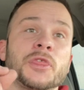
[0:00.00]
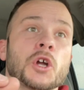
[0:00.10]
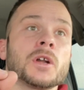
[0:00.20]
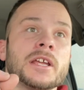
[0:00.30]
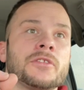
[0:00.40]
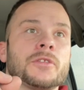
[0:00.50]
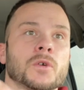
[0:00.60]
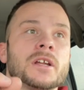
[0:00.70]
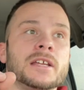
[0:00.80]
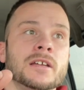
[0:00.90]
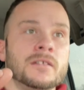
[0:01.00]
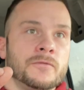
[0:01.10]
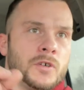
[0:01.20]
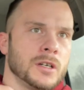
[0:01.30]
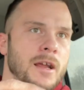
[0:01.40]
33
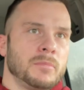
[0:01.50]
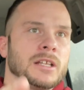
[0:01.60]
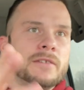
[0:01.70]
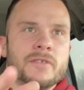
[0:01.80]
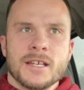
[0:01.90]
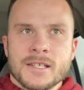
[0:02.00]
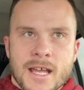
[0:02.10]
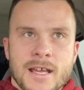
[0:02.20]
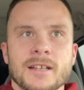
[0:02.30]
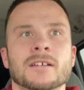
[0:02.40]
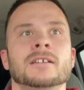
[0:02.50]
foot, I believe they said.